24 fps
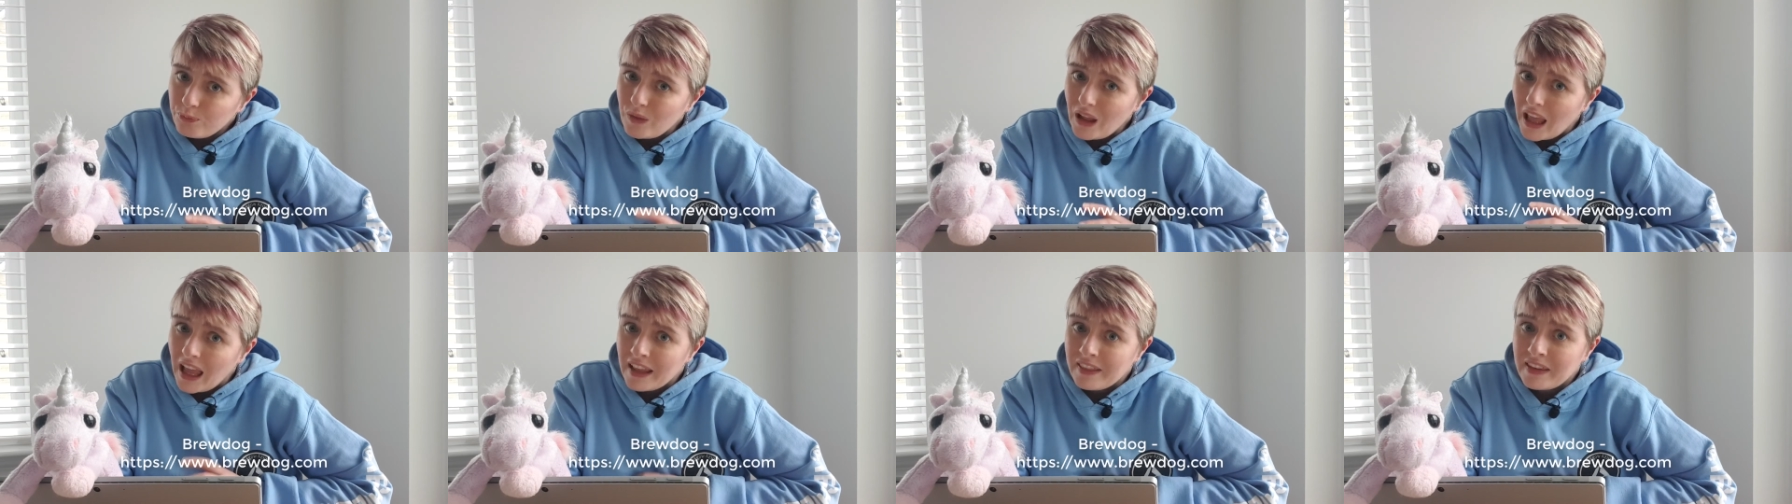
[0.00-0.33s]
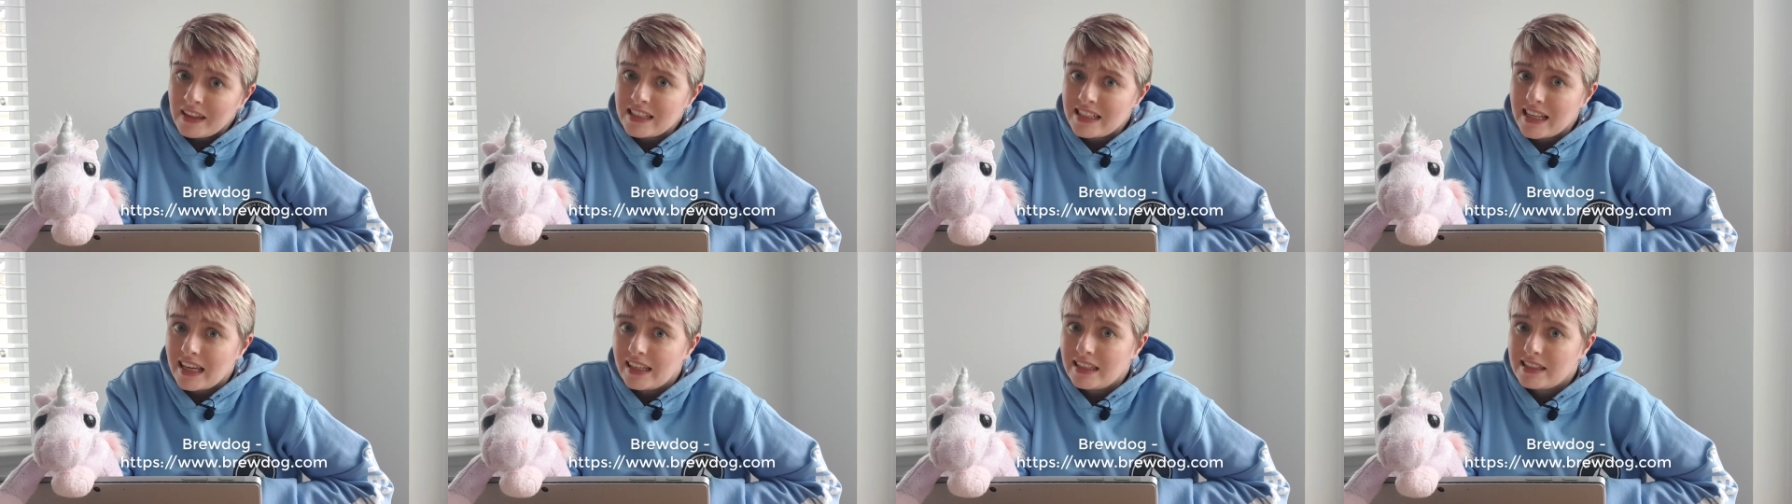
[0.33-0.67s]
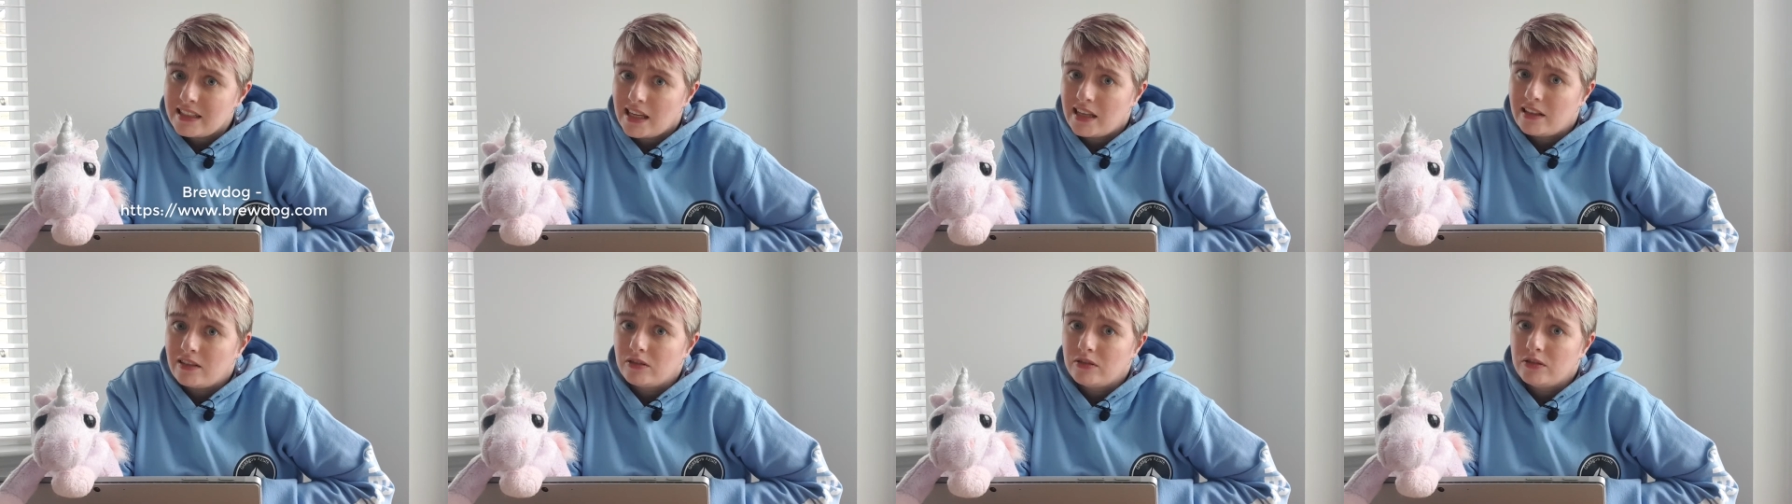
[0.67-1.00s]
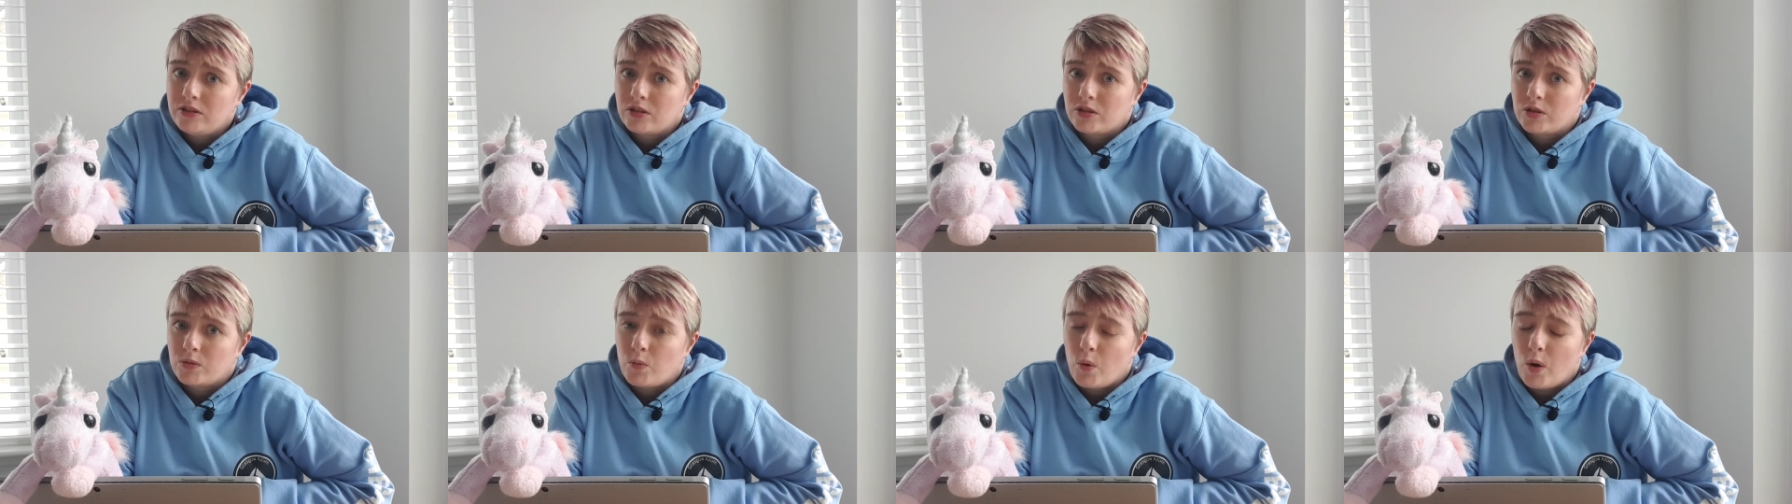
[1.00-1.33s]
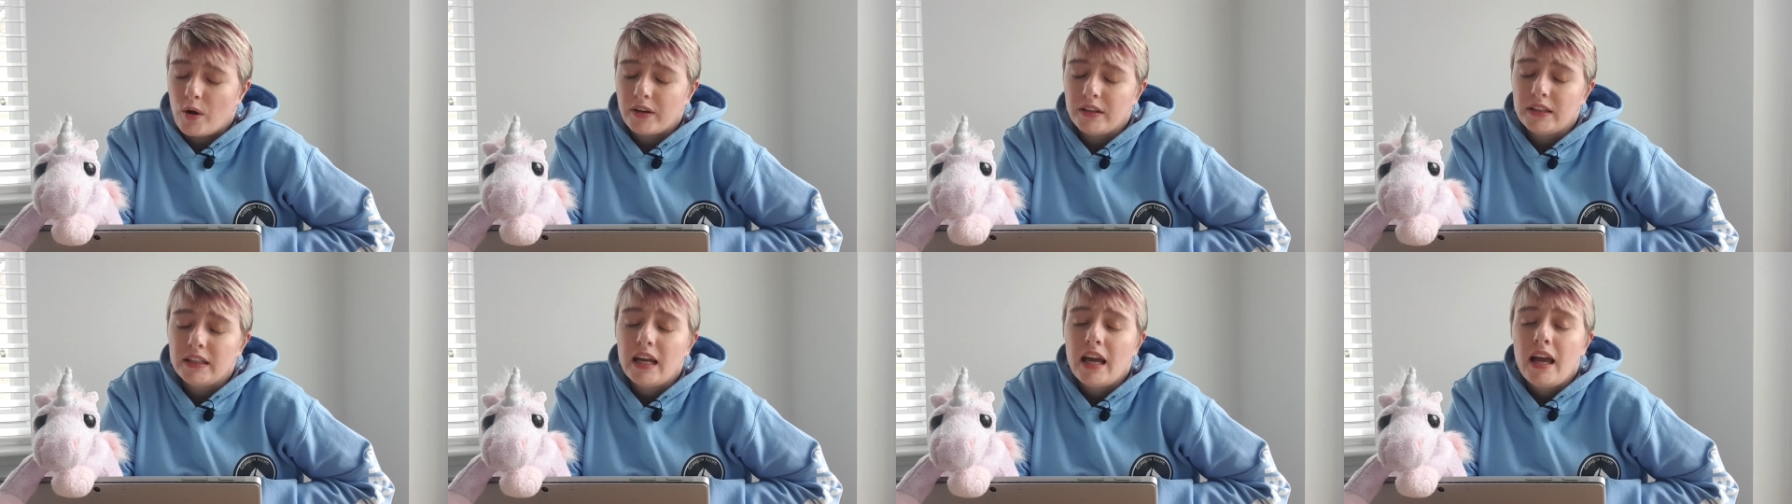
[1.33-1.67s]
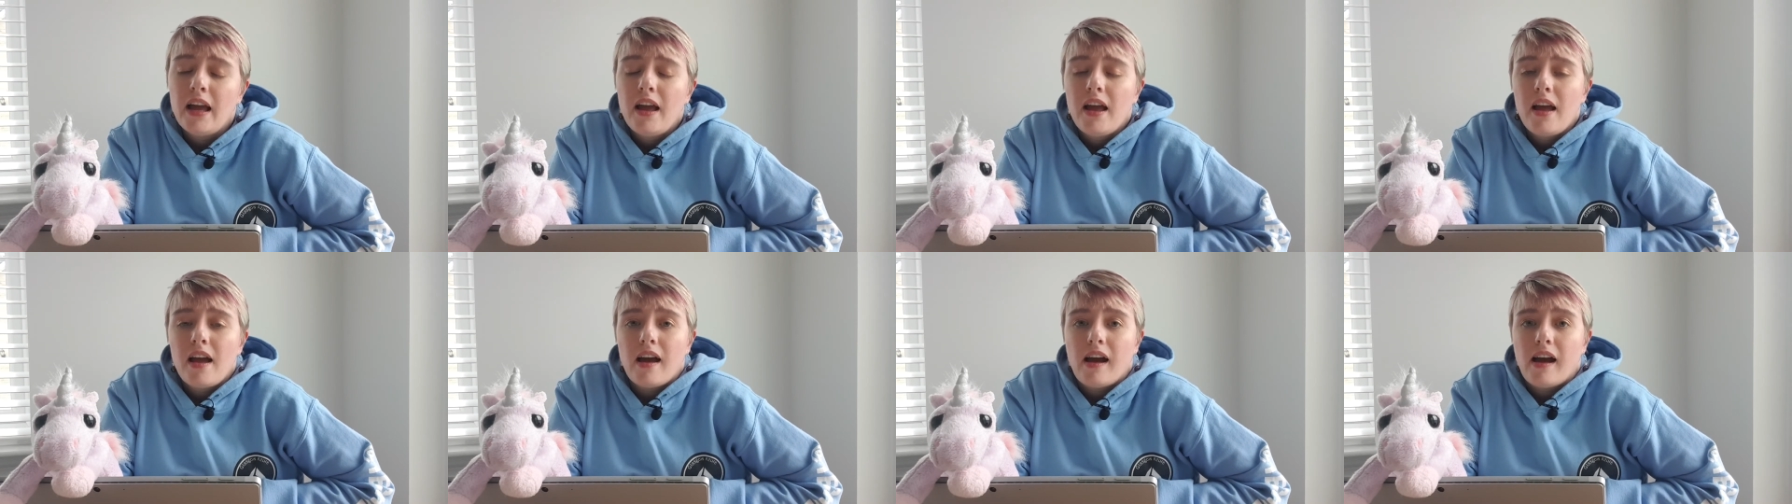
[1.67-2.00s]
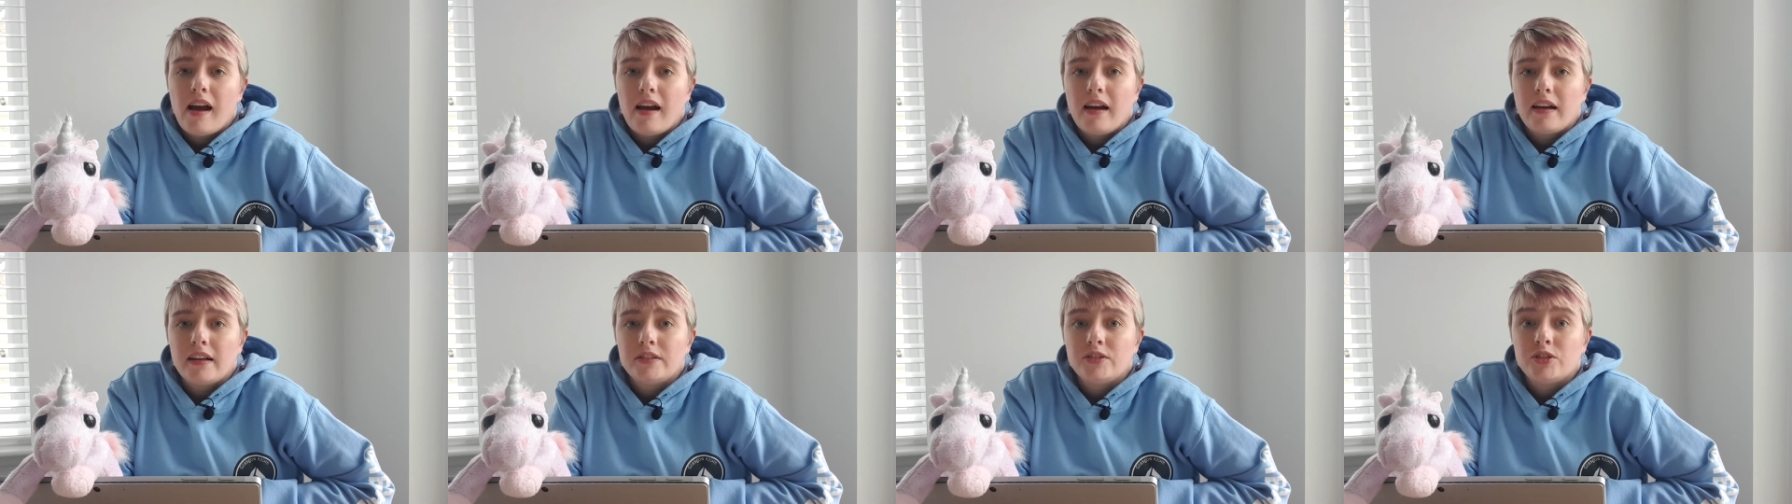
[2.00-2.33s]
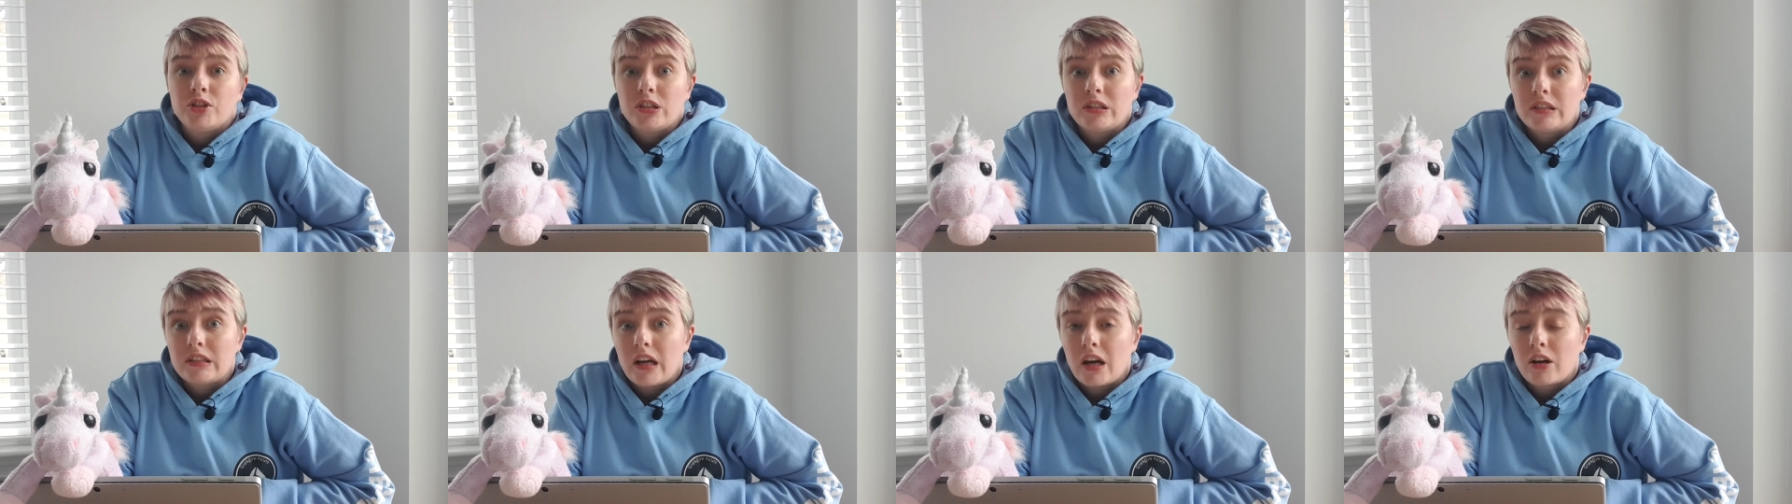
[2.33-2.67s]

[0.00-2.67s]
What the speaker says: in the city centre, there's one, and just